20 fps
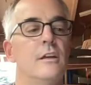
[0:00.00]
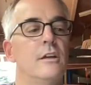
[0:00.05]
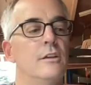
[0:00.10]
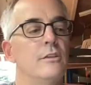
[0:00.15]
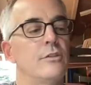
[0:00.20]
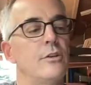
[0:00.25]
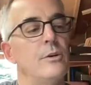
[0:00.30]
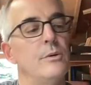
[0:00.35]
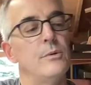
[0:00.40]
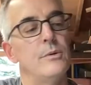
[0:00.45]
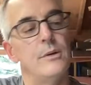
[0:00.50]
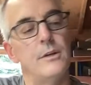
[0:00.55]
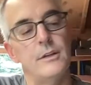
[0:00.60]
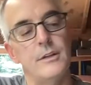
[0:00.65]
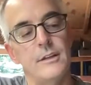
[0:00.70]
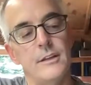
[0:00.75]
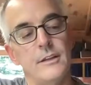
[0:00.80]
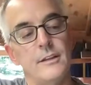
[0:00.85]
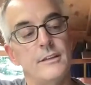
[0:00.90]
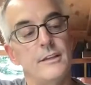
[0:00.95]
So
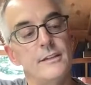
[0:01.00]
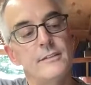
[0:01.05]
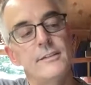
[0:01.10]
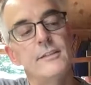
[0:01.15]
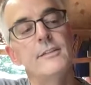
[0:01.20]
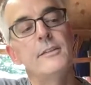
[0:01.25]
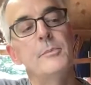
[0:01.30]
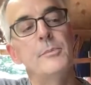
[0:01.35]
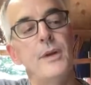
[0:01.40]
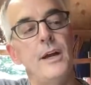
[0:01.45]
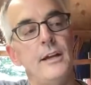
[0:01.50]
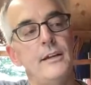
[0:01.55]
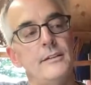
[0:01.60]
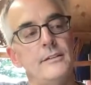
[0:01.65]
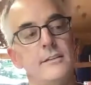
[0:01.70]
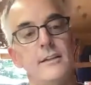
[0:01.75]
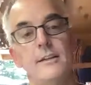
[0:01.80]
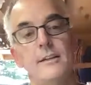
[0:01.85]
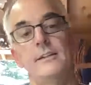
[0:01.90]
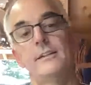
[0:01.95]
this is the
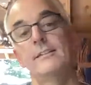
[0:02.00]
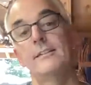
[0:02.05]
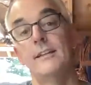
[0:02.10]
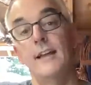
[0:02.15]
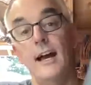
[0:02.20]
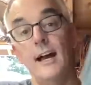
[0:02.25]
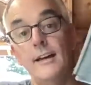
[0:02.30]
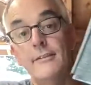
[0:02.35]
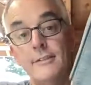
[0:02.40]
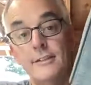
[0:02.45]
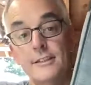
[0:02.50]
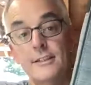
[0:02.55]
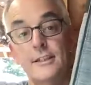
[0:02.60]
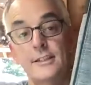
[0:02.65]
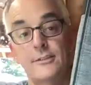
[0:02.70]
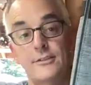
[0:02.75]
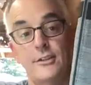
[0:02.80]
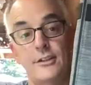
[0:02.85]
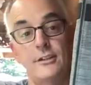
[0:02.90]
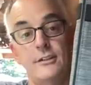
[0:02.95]
product that is live on
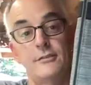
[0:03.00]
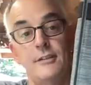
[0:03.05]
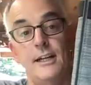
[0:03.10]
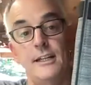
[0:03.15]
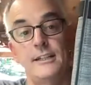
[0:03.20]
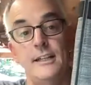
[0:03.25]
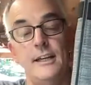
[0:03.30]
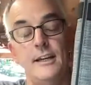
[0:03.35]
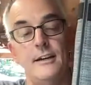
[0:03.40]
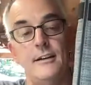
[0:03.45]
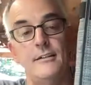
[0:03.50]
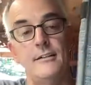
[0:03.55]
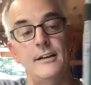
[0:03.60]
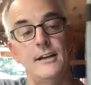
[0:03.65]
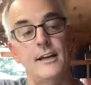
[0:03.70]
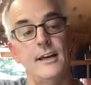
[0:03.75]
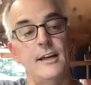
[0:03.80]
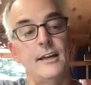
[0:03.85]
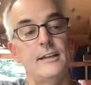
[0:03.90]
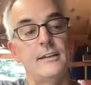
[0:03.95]
Kickstarter right now.
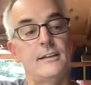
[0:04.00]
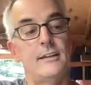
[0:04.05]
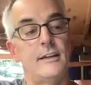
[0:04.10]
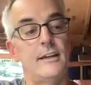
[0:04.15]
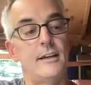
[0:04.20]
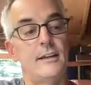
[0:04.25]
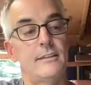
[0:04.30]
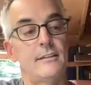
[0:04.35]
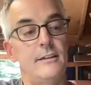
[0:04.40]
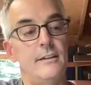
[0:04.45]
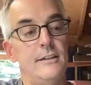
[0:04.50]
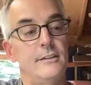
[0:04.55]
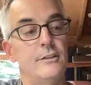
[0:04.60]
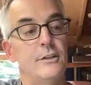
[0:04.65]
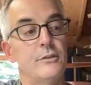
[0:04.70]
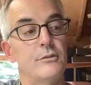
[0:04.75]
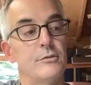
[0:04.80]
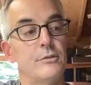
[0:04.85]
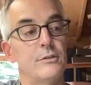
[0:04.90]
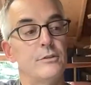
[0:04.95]
And I thought I'd
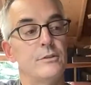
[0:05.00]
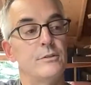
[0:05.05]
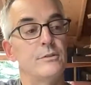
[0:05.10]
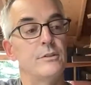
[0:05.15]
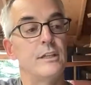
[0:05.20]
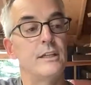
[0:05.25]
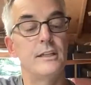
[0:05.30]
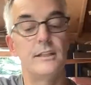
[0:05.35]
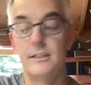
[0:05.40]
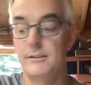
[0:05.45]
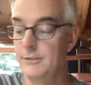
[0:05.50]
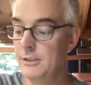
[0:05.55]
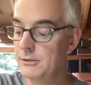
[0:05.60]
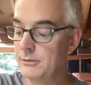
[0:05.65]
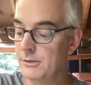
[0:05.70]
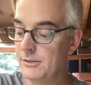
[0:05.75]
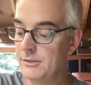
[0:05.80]
go through the individual